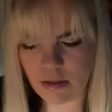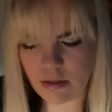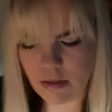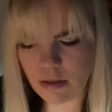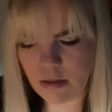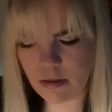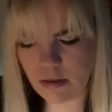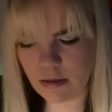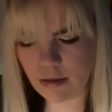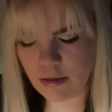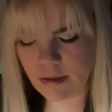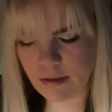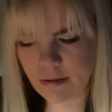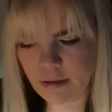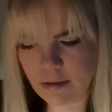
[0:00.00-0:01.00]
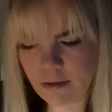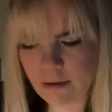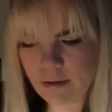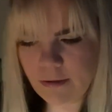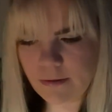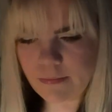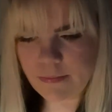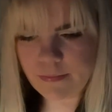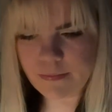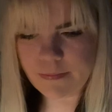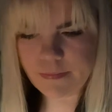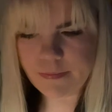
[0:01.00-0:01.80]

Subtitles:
Nobody speaks.